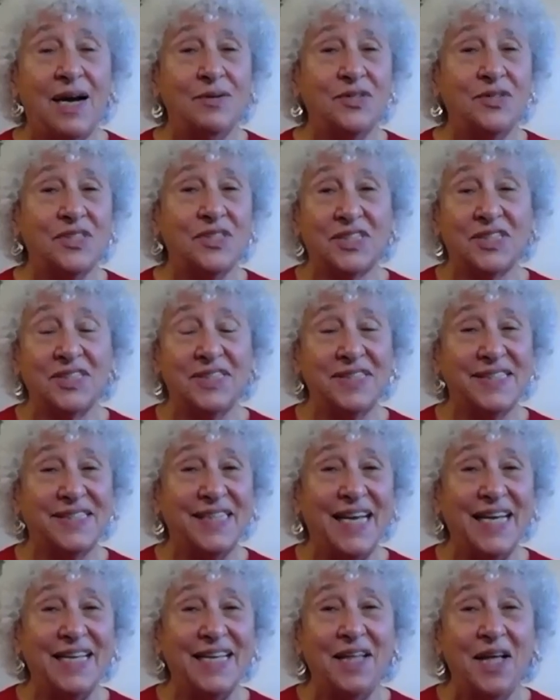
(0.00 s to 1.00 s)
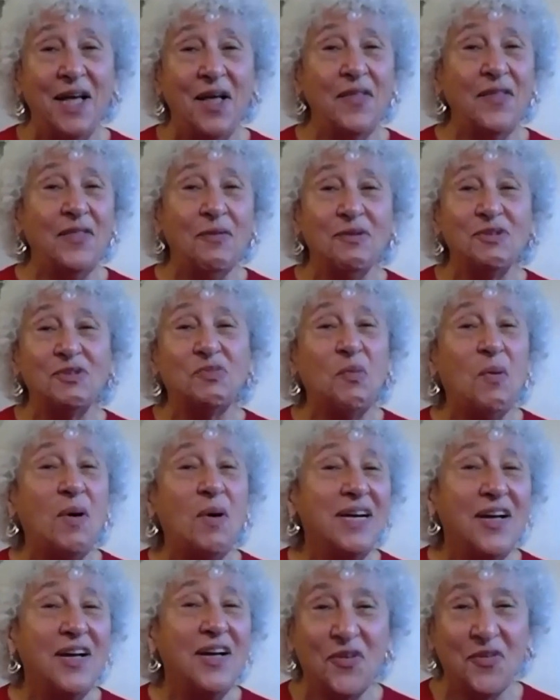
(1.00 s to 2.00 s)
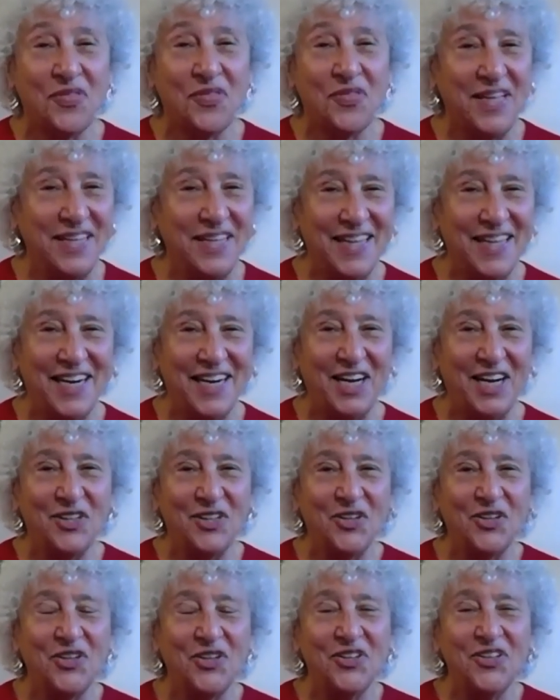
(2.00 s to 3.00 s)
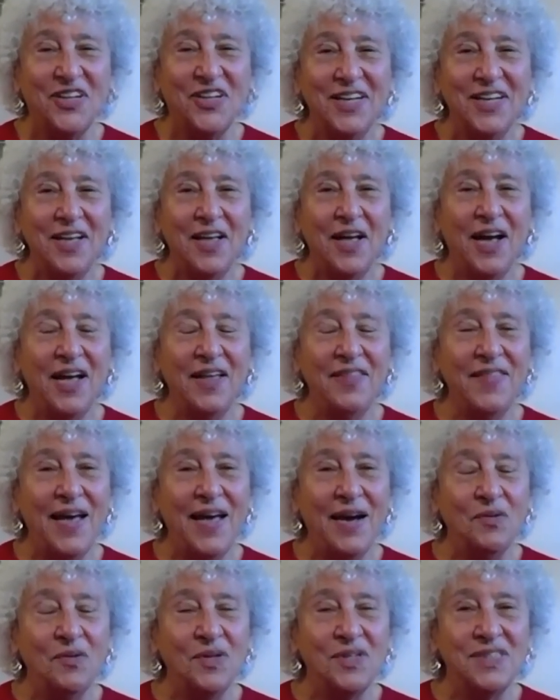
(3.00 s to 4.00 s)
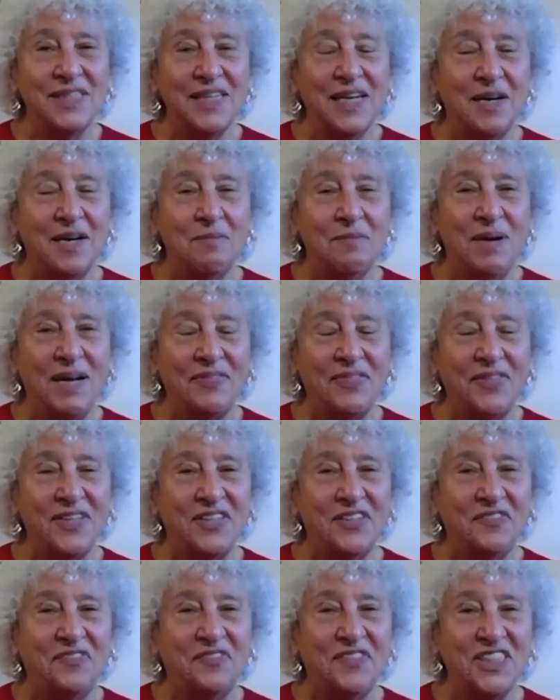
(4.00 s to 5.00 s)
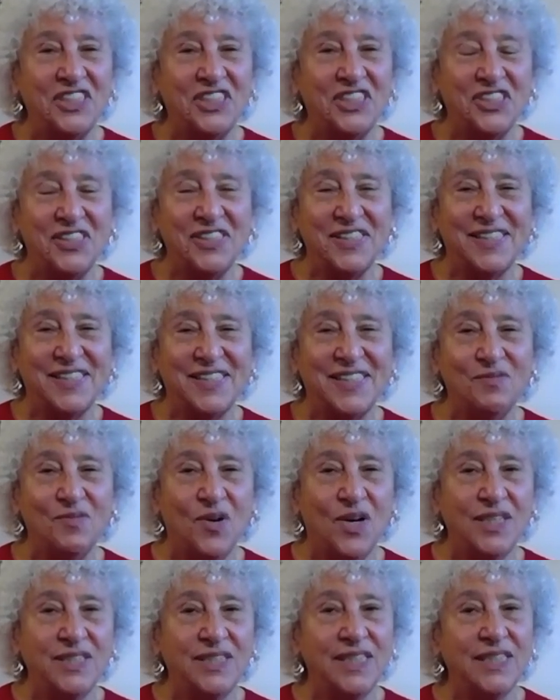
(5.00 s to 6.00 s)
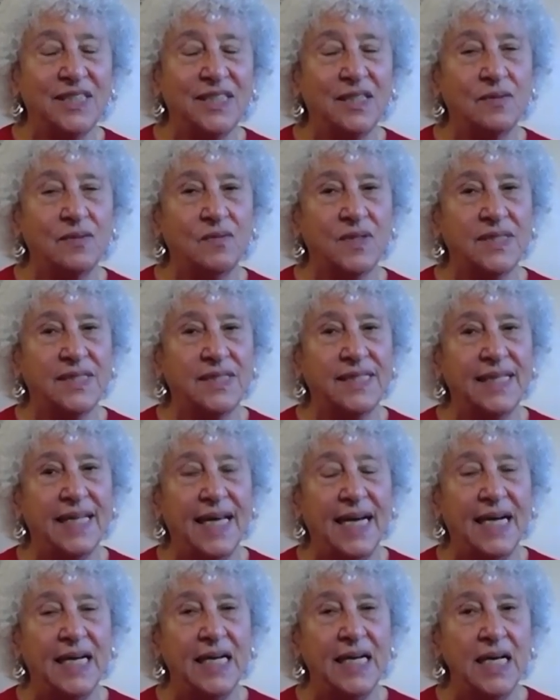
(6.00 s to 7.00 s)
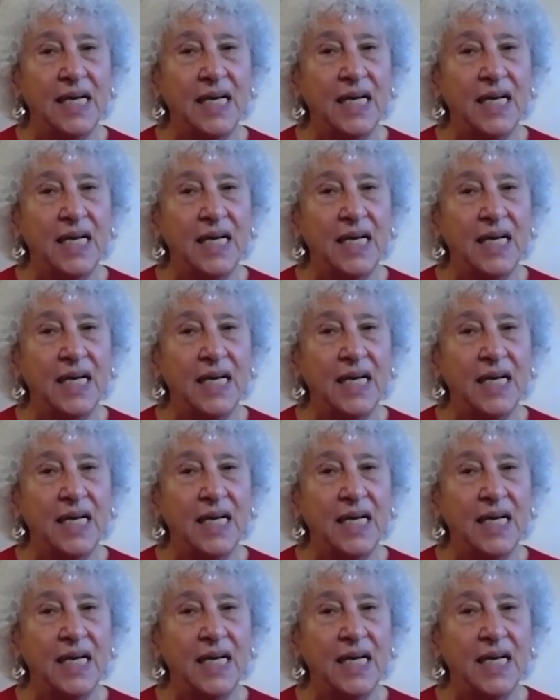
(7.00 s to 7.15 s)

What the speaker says: just going to say that there was one other thing that I learned, and that was about the divisions in Washington. Was that